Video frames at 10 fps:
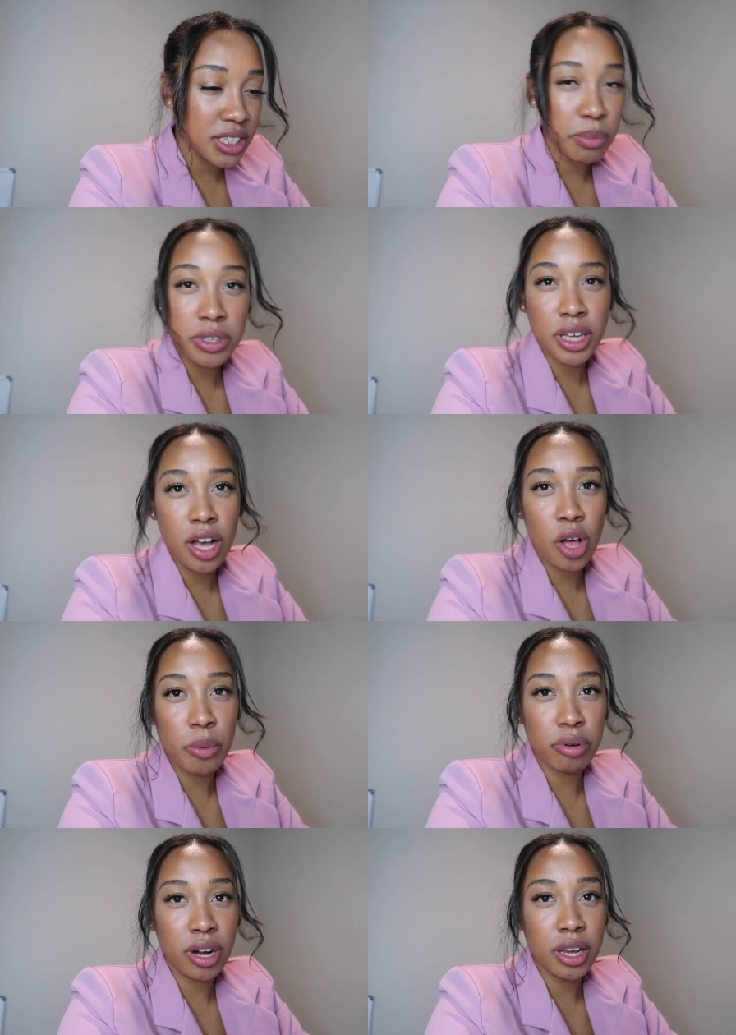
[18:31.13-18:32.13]
Typically
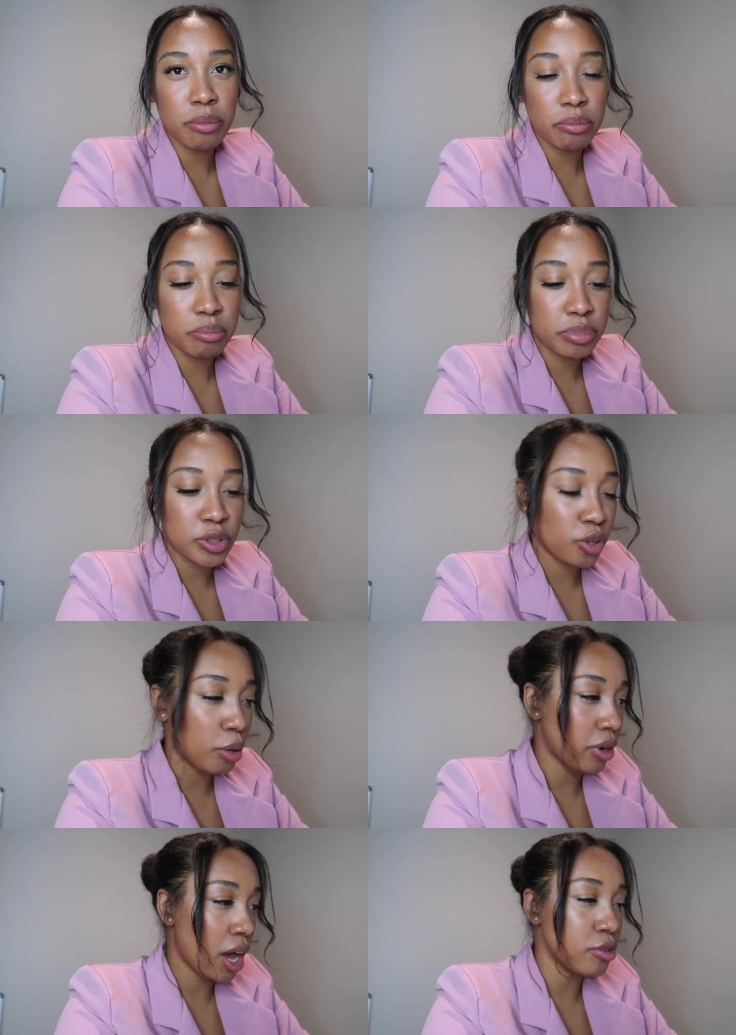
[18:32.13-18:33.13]
I'll break sooner,
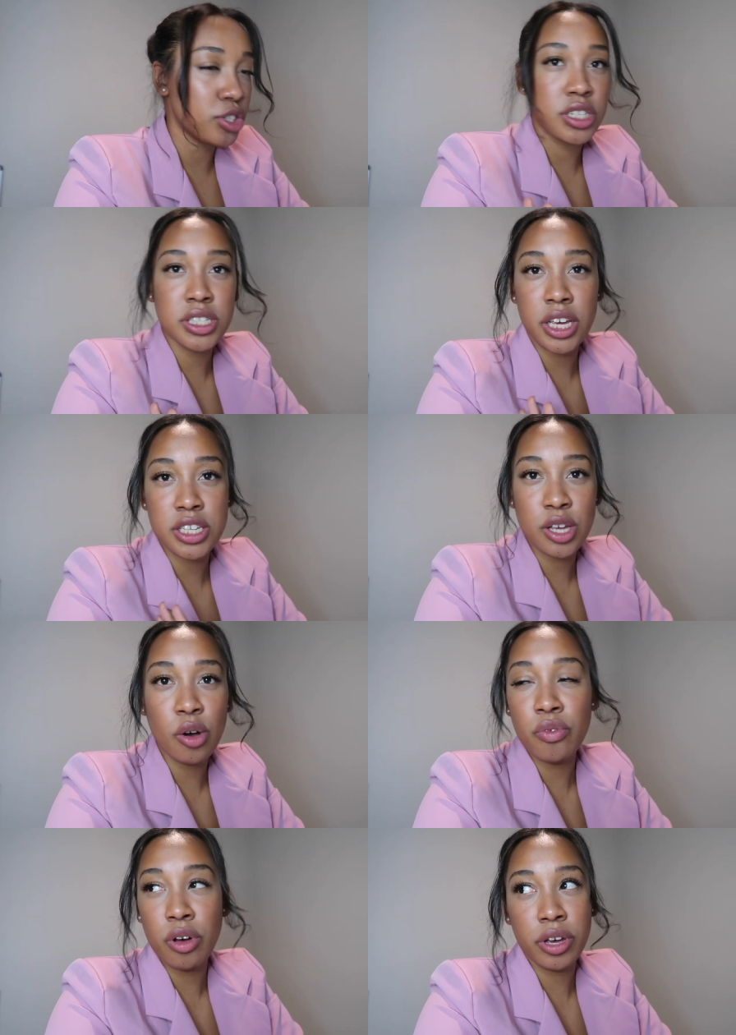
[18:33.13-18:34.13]
but I was just like
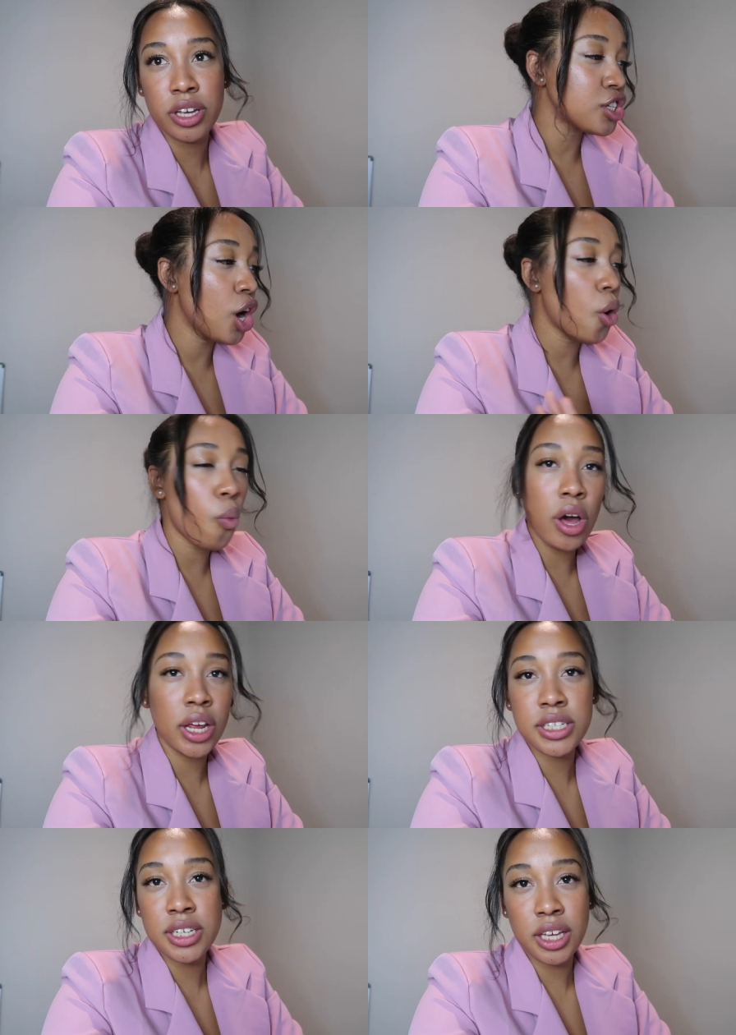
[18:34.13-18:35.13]
so focused, so
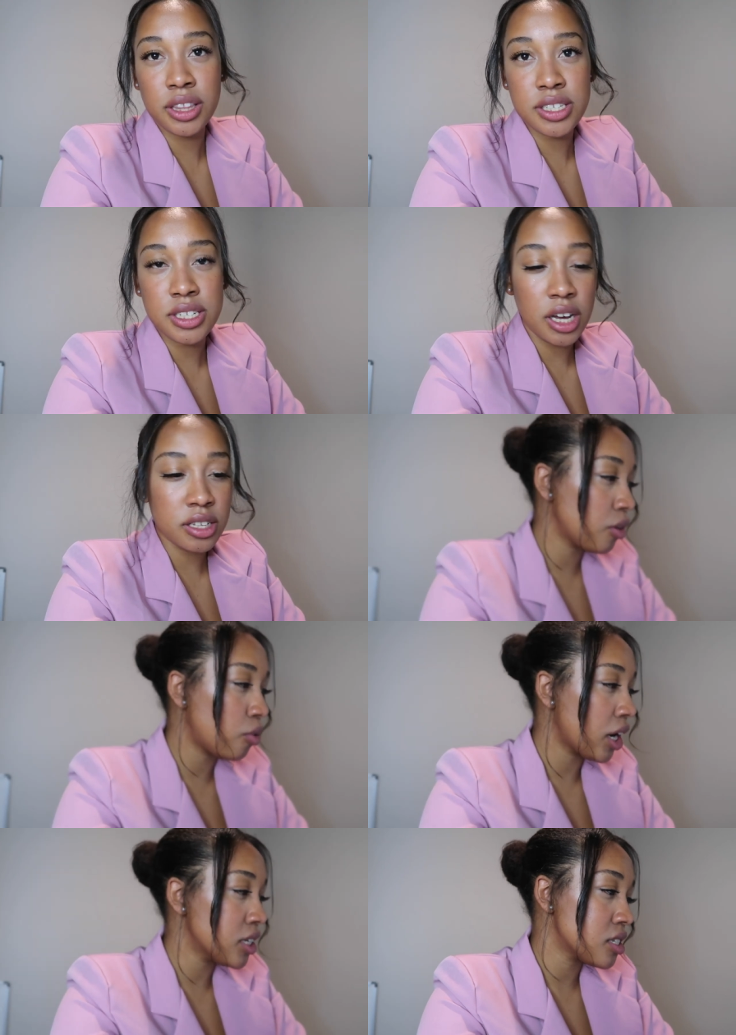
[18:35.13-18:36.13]
wanting to get this done.
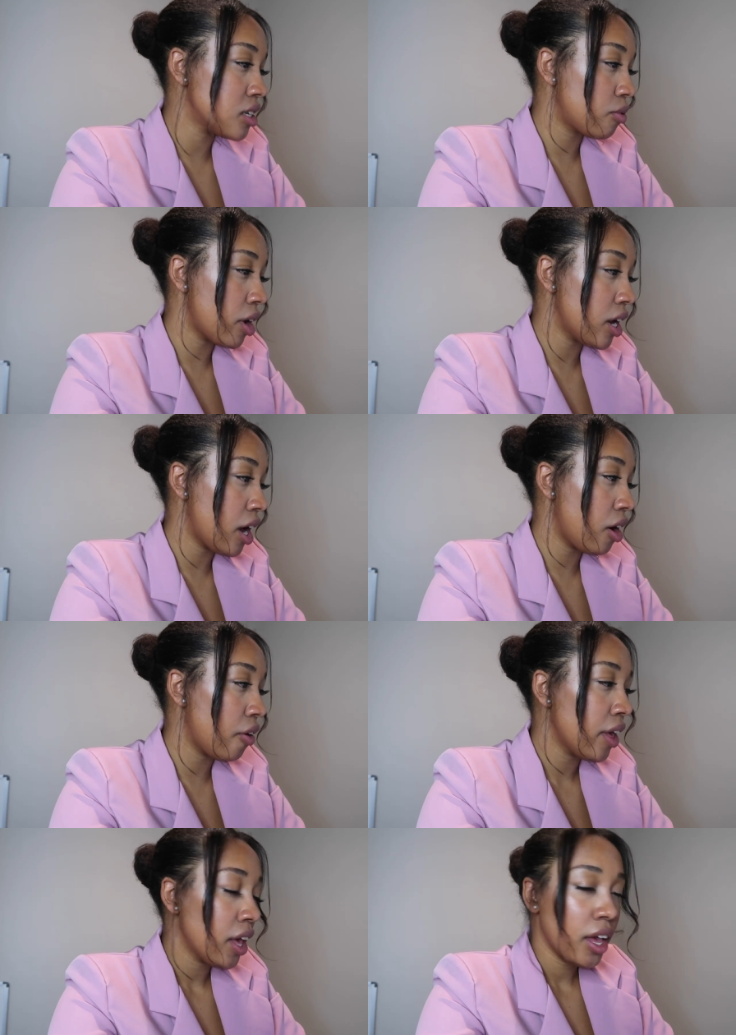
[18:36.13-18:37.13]
What I just did right
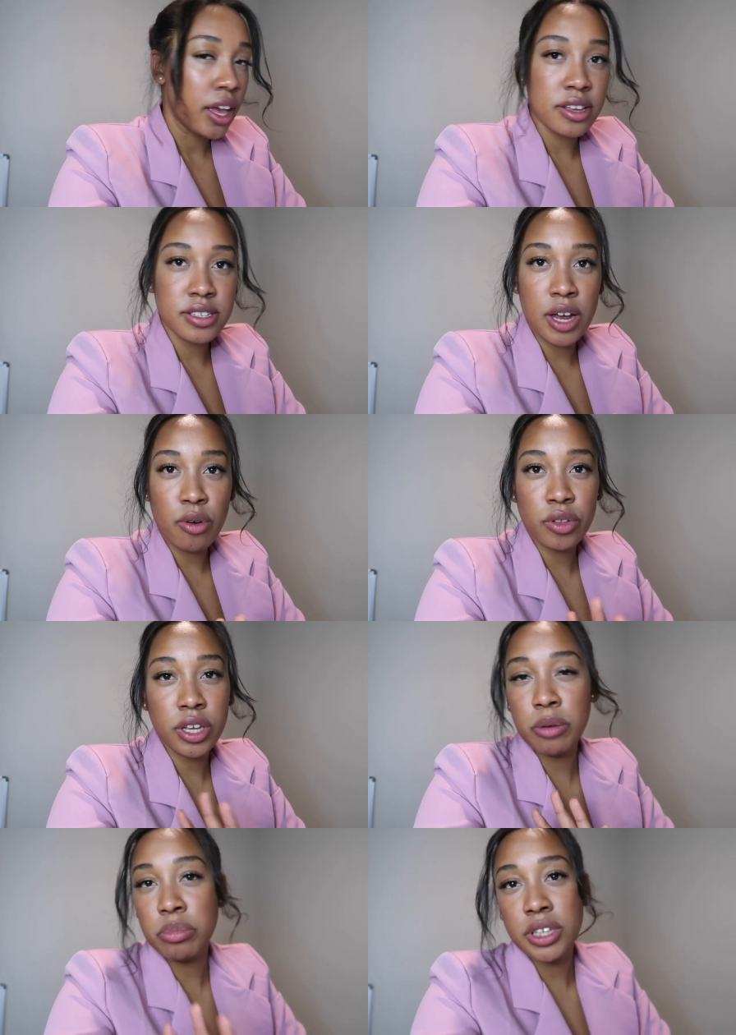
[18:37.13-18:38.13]
now is I wrote the
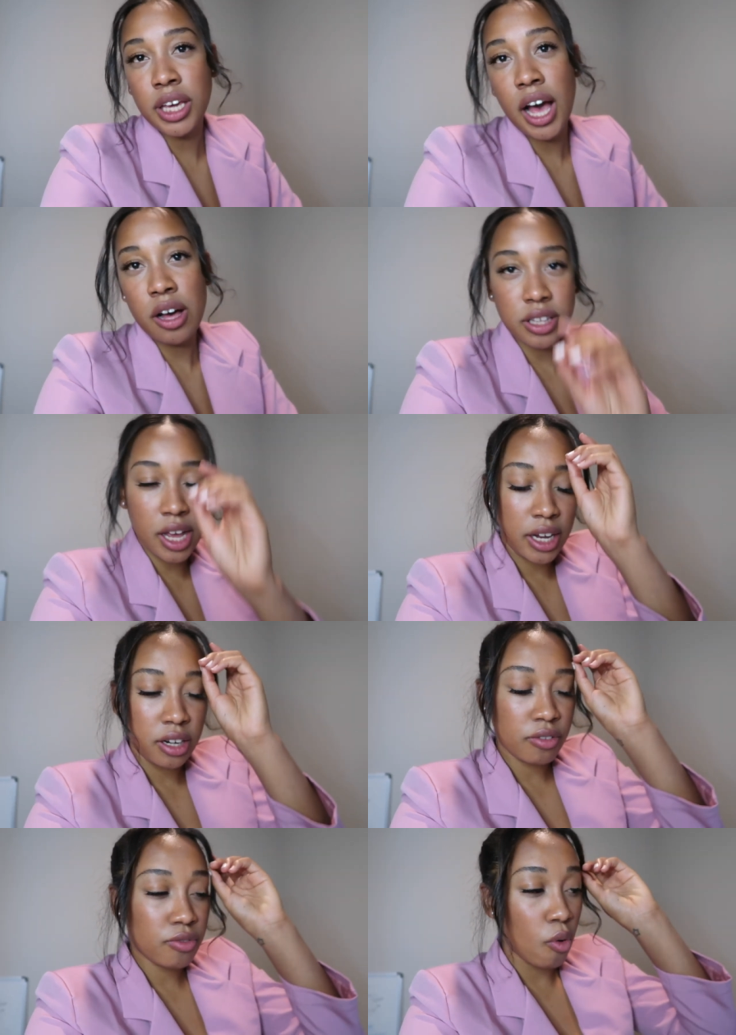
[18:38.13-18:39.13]
complete
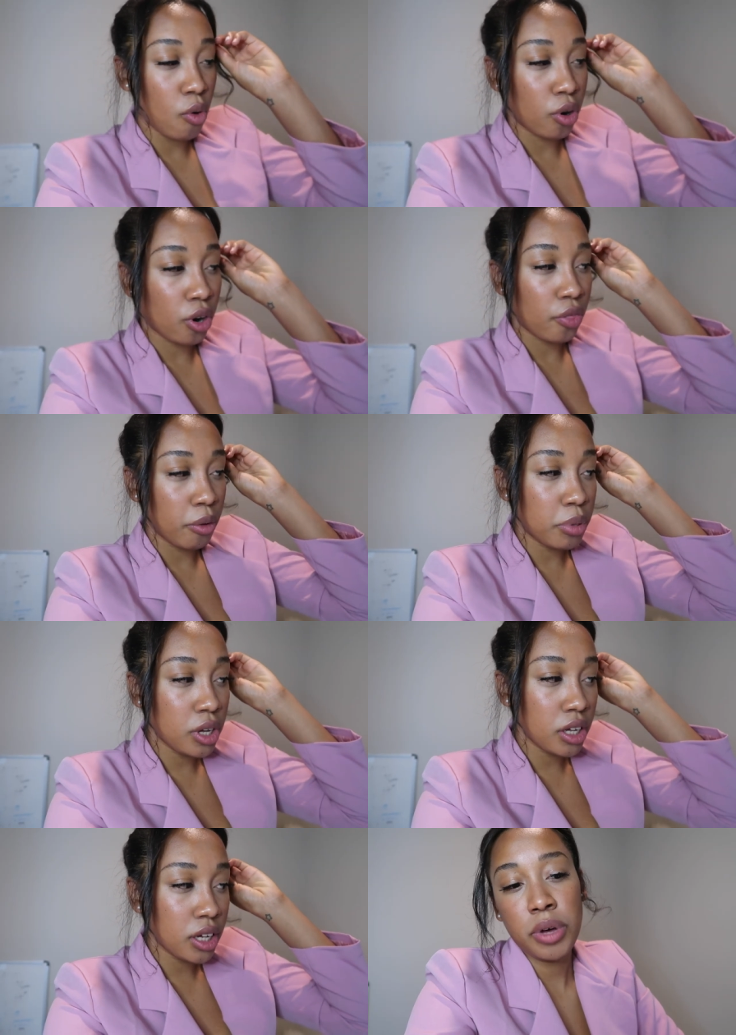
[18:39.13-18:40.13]
outline for the
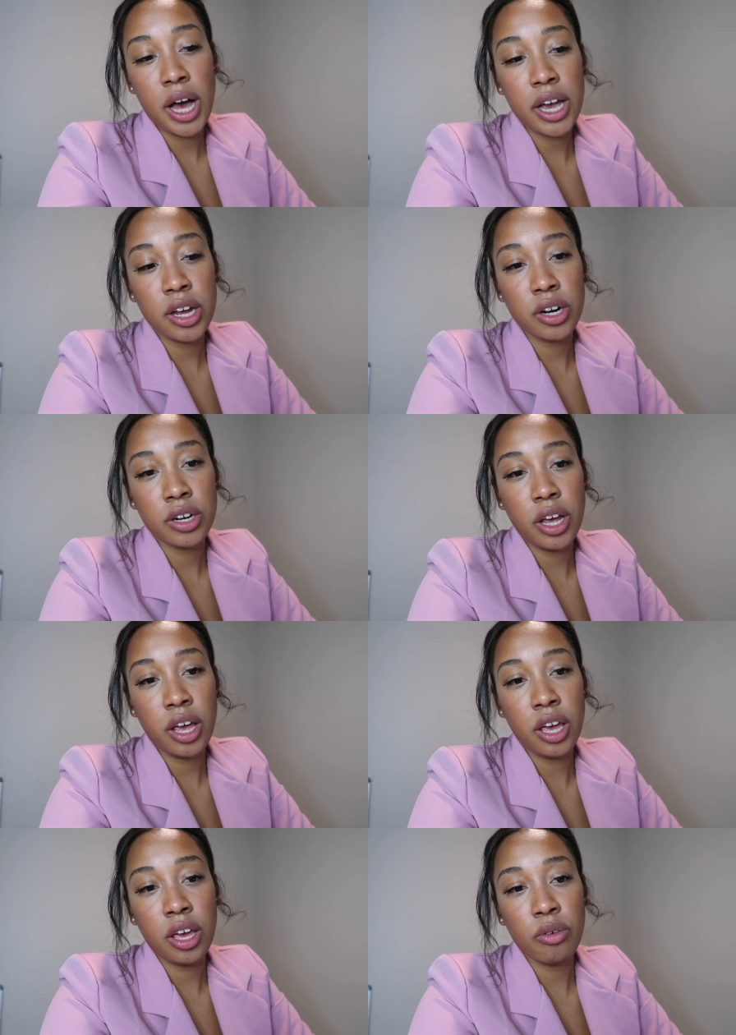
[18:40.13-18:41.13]
book, hired
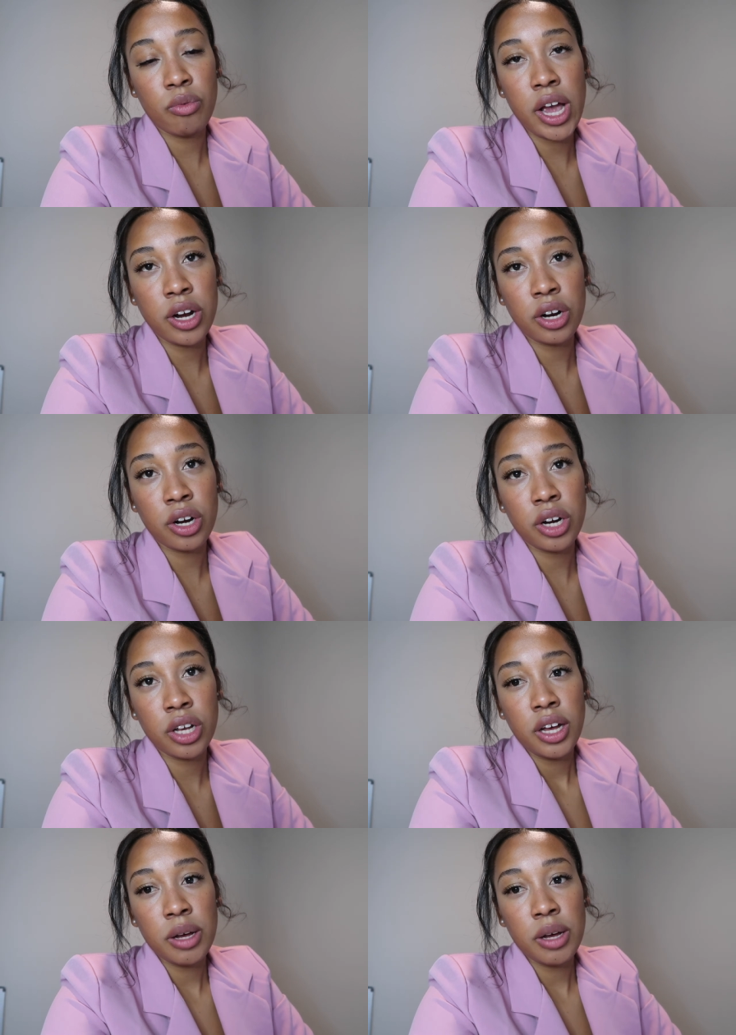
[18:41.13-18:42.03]
a writer.